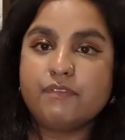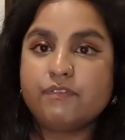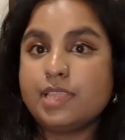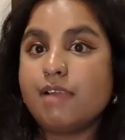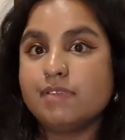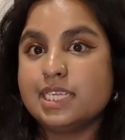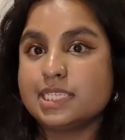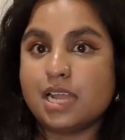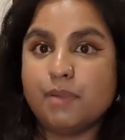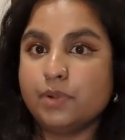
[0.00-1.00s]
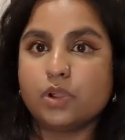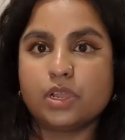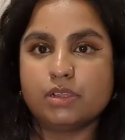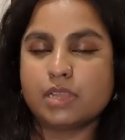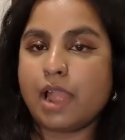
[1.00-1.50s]
for that reason I'm not
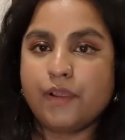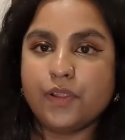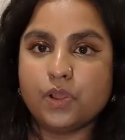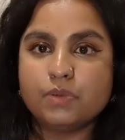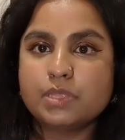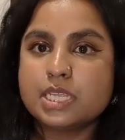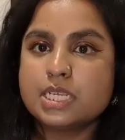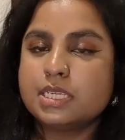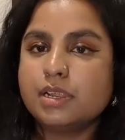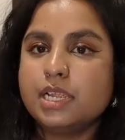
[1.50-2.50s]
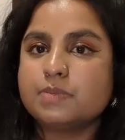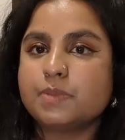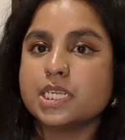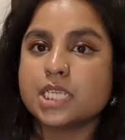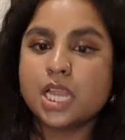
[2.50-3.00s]
going to carry on with this series,
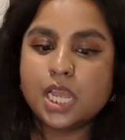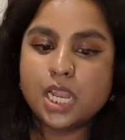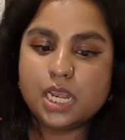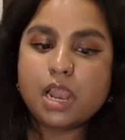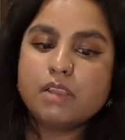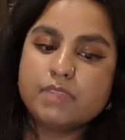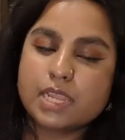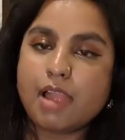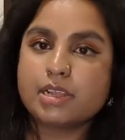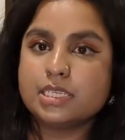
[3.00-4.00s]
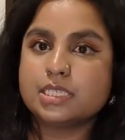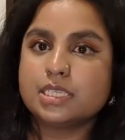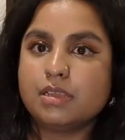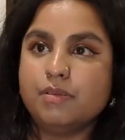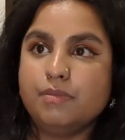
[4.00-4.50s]
because none of the
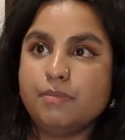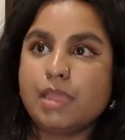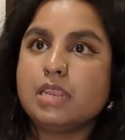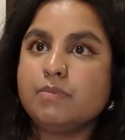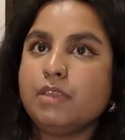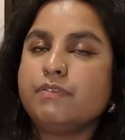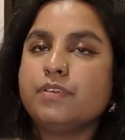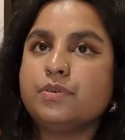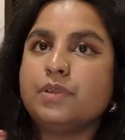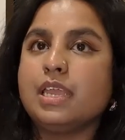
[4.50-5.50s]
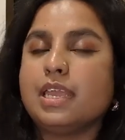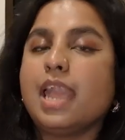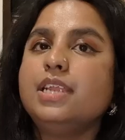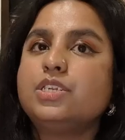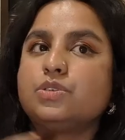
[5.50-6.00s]
characters made me feel
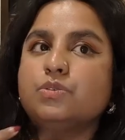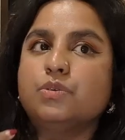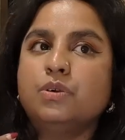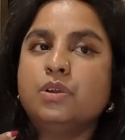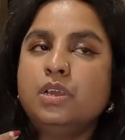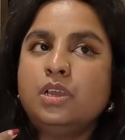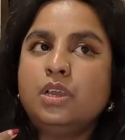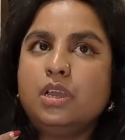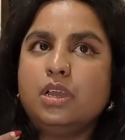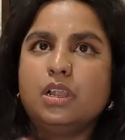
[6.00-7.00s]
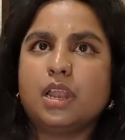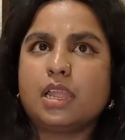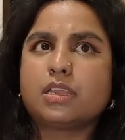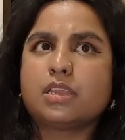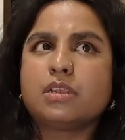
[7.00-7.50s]
engaged or
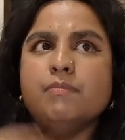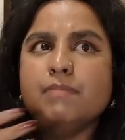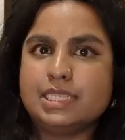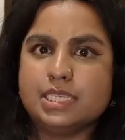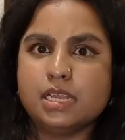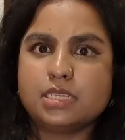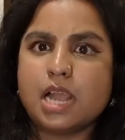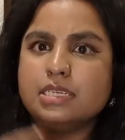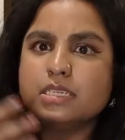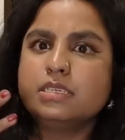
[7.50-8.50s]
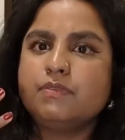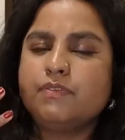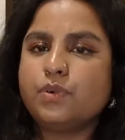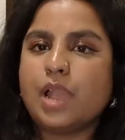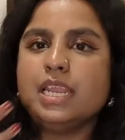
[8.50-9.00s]
like committed. I didn't
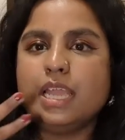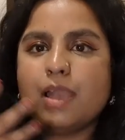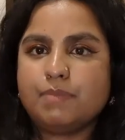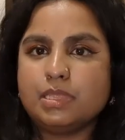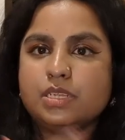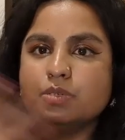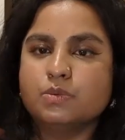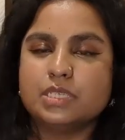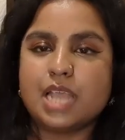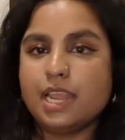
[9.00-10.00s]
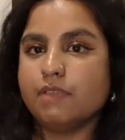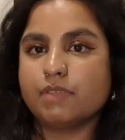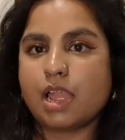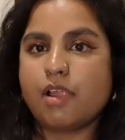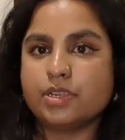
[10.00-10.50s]
feel any empathy towards any of
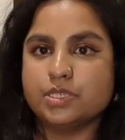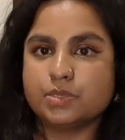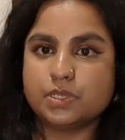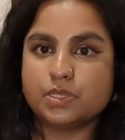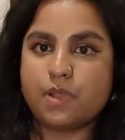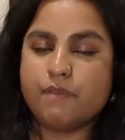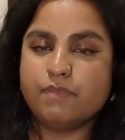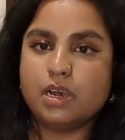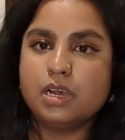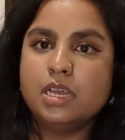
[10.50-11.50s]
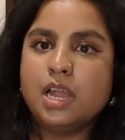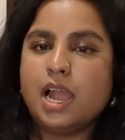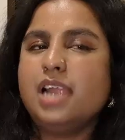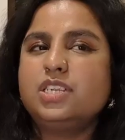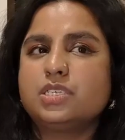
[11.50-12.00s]
the characters whatsoever.
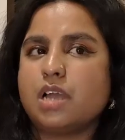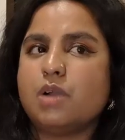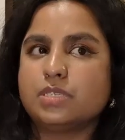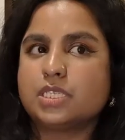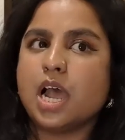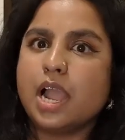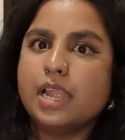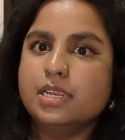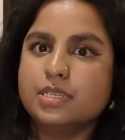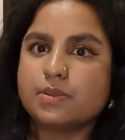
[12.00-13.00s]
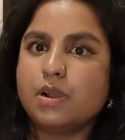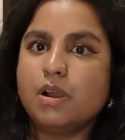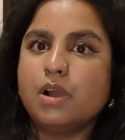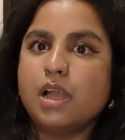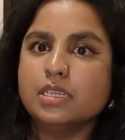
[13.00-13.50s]
I was tired as
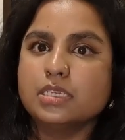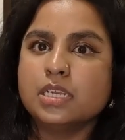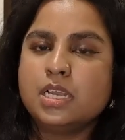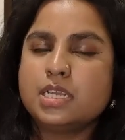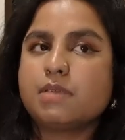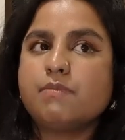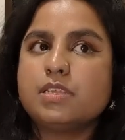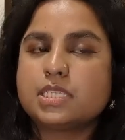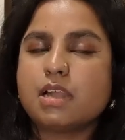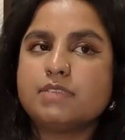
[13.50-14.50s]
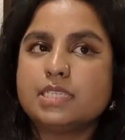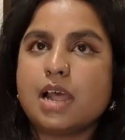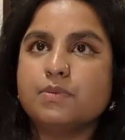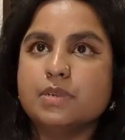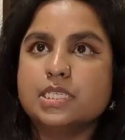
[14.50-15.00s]
well, and some of the stuff
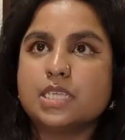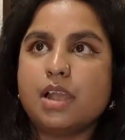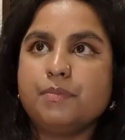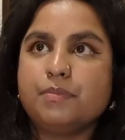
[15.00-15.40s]
that was